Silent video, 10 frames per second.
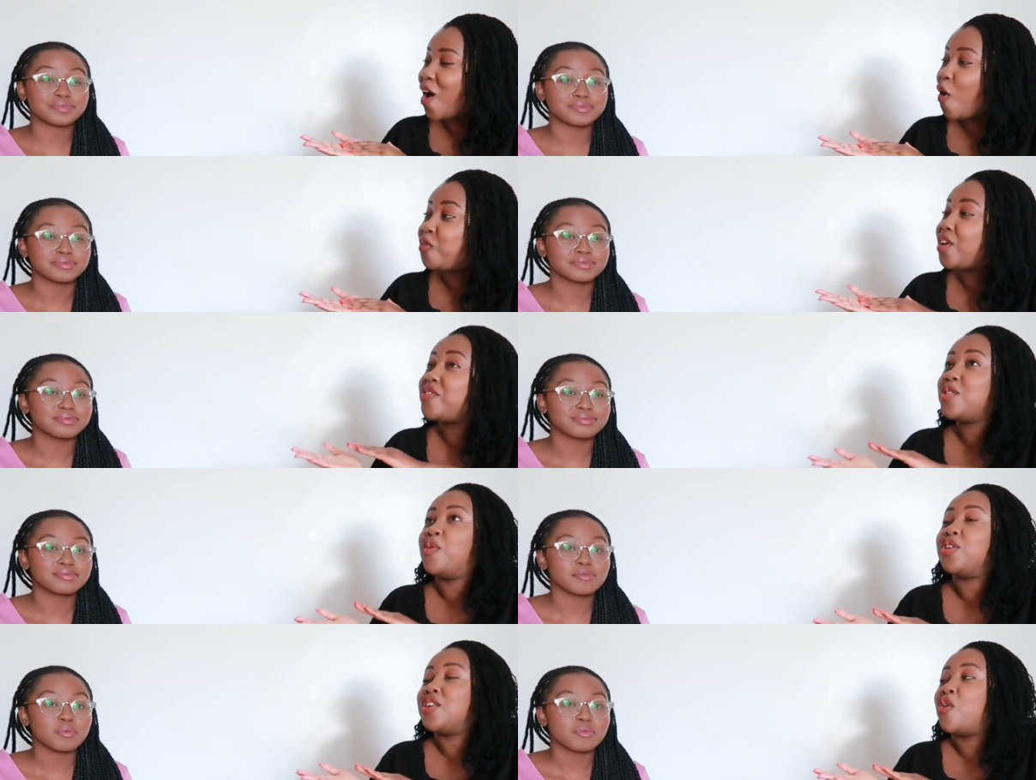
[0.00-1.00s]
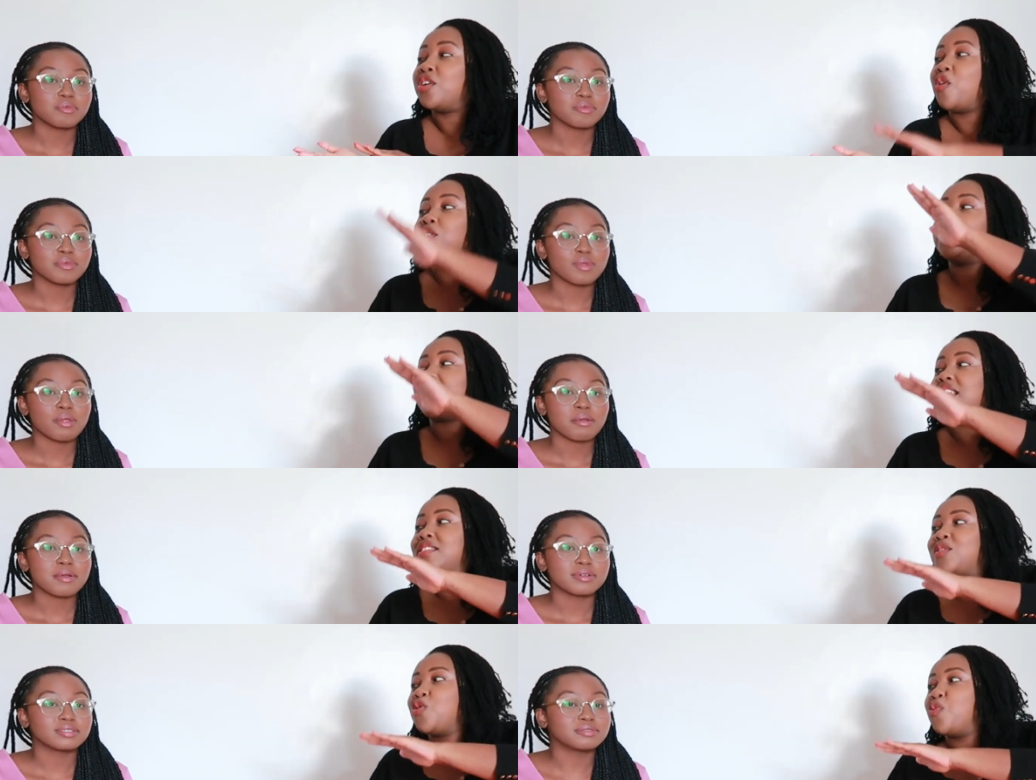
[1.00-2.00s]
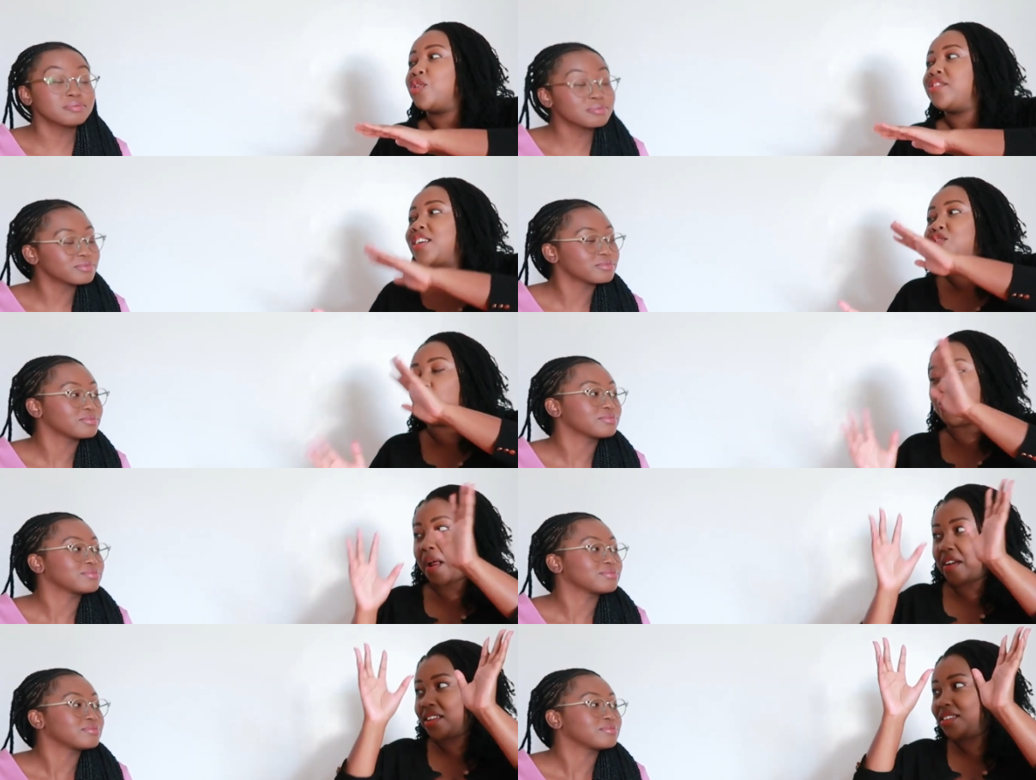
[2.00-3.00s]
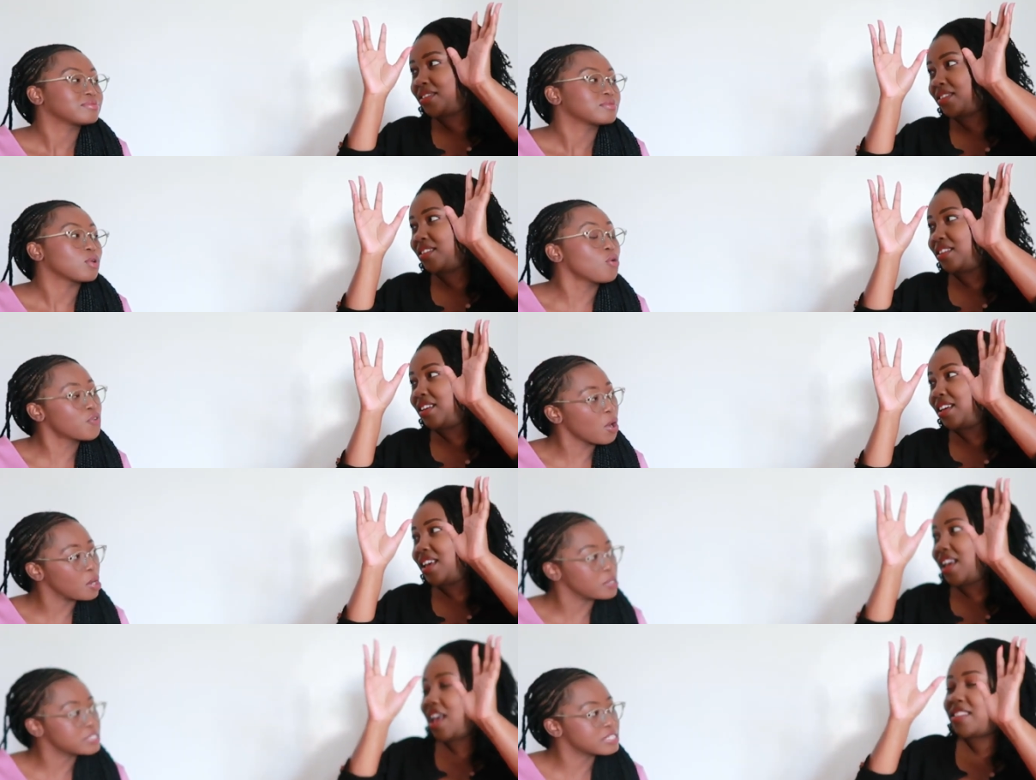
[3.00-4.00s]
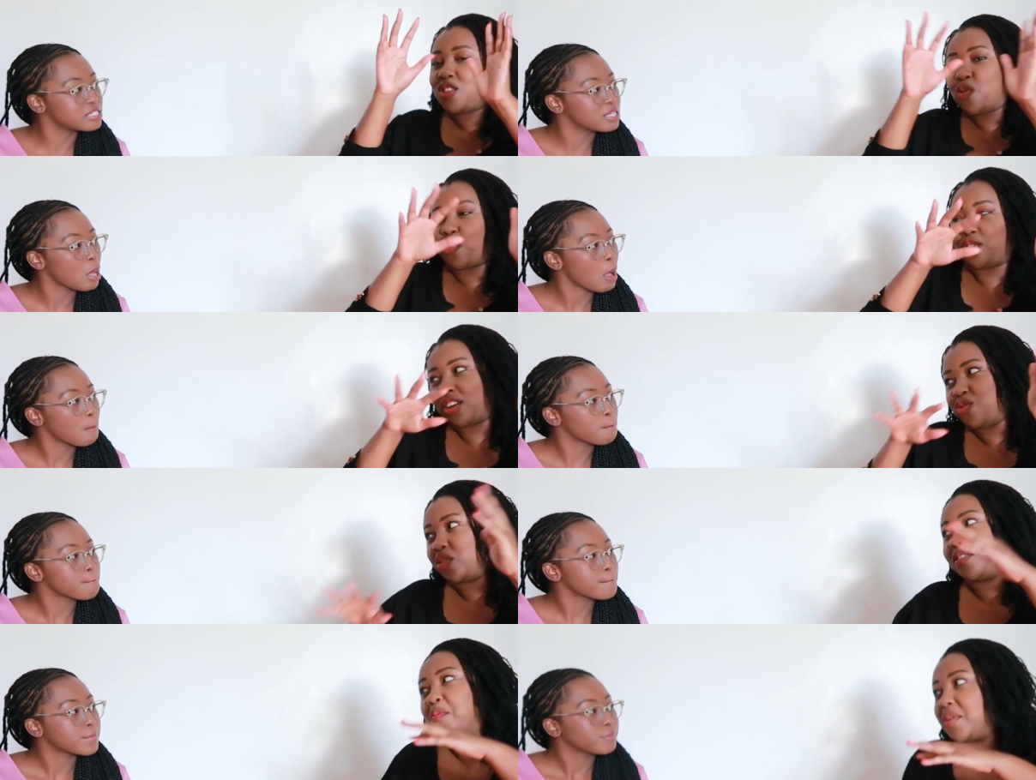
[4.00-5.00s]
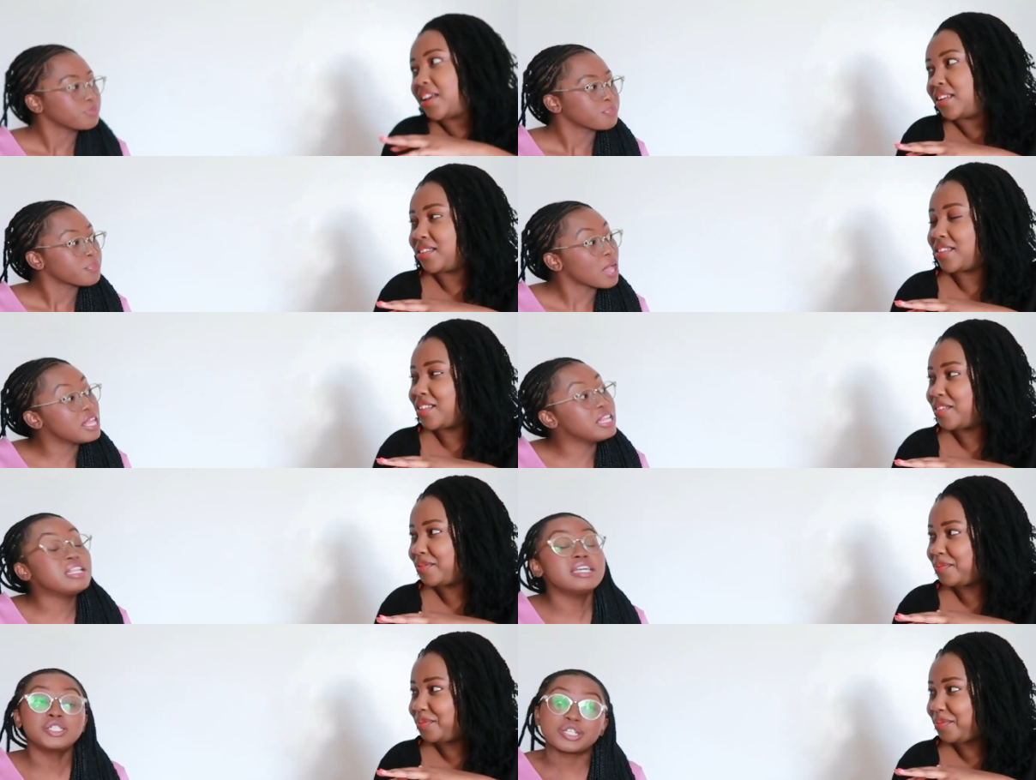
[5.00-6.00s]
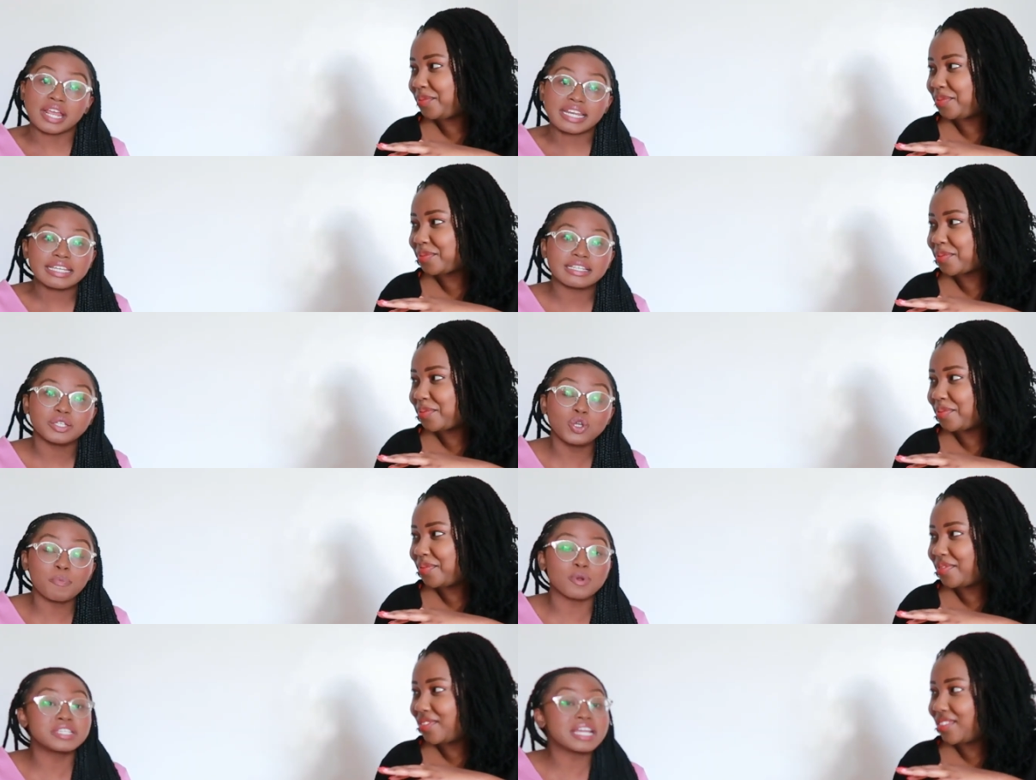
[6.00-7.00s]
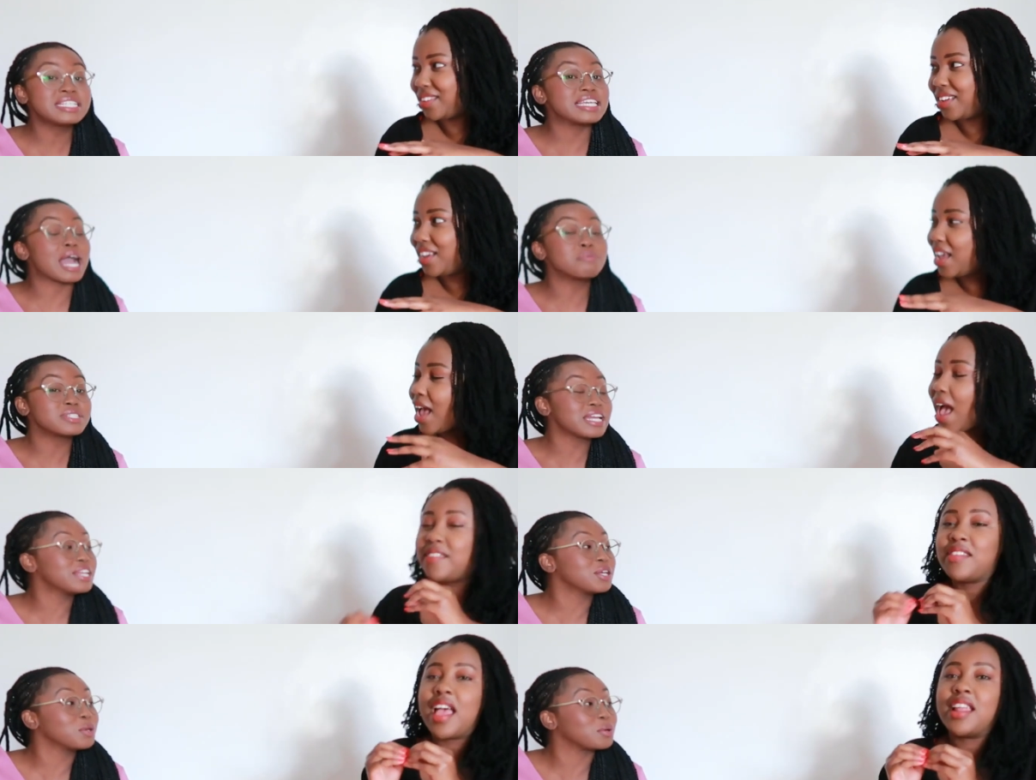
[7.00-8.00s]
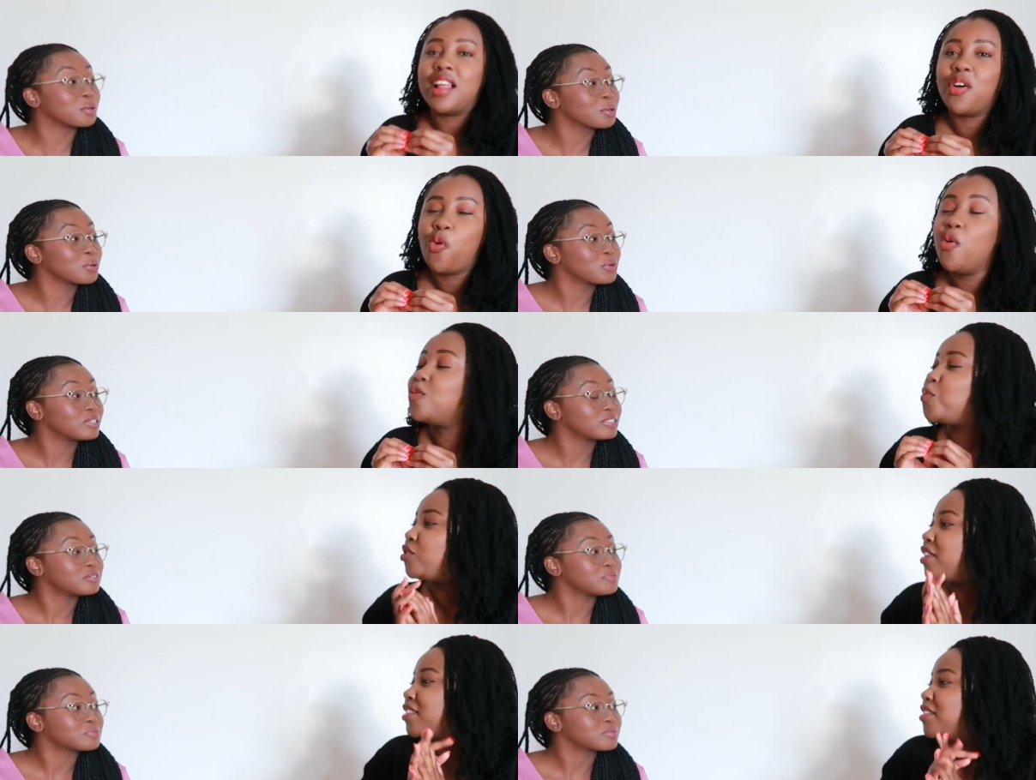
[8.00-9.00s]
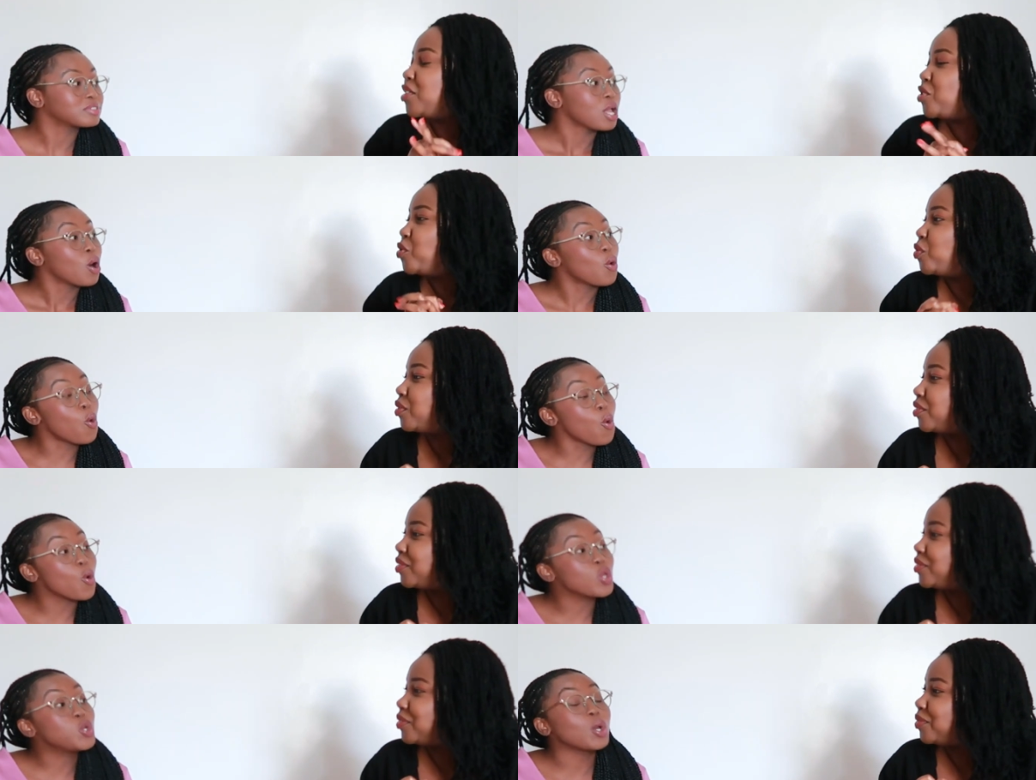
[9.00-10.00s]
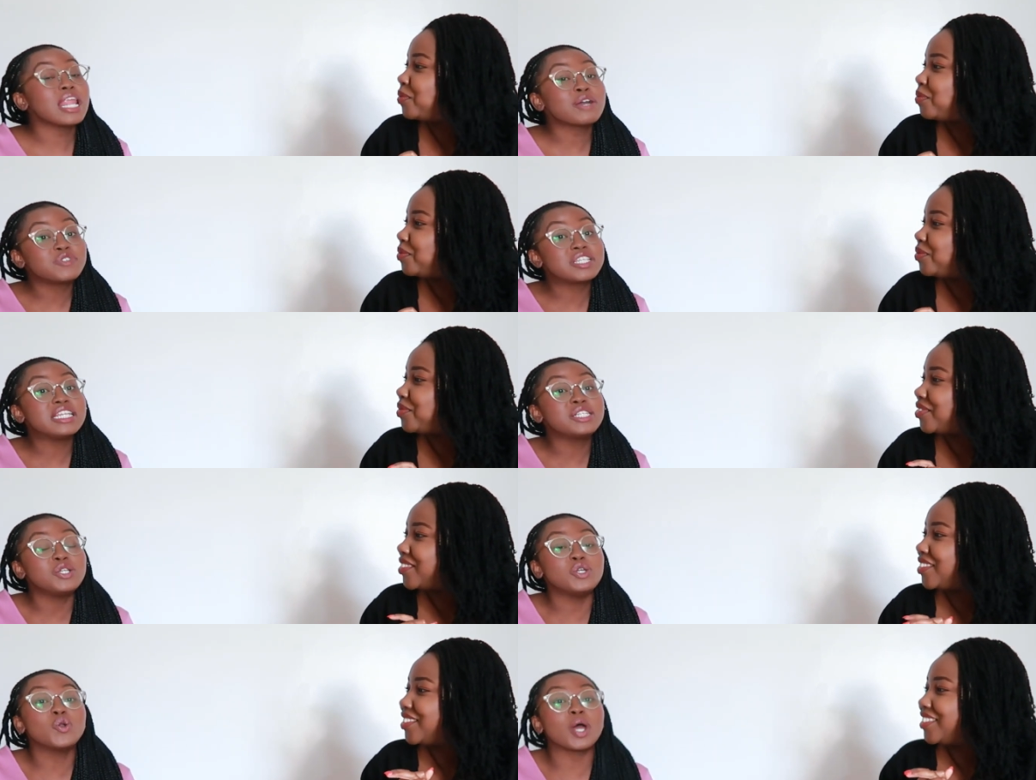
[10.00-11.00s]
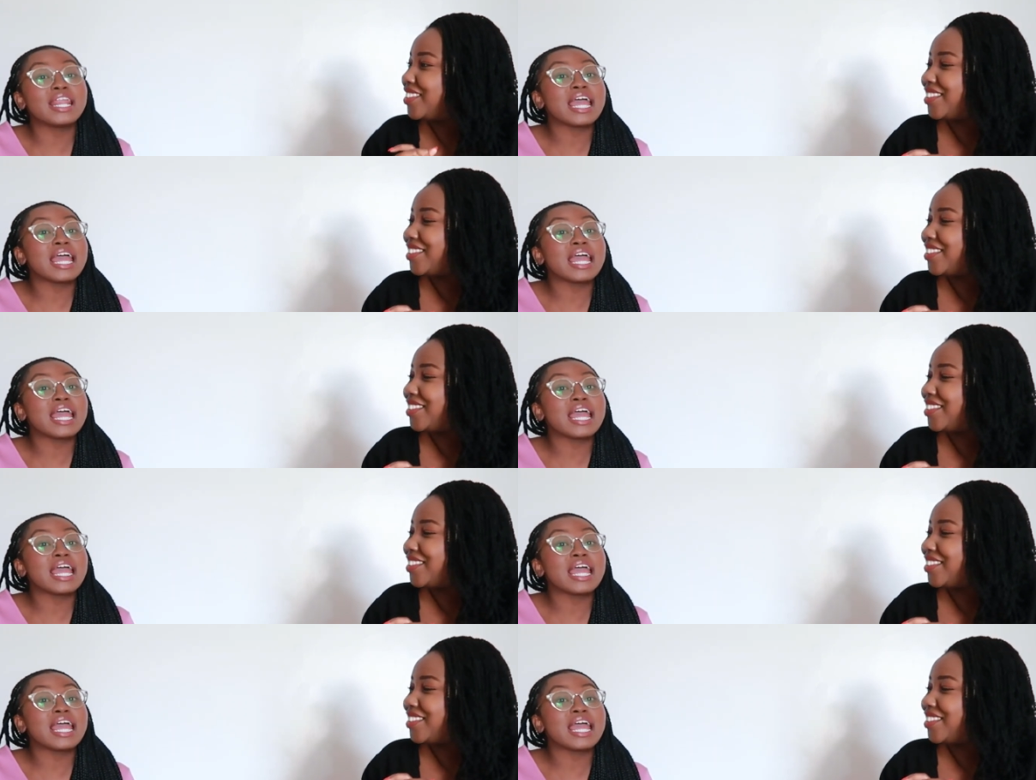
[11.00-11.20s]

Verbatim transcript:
Speaker 1: of everybody on all sides. So you hmm. protect your parents, of course, and then you protect your siblings.
Speaker 2: Literally, you're protecting. I'm telling and you. And
Speaker 1: then who is protecting you?
Speaker 2: Who you're left? You're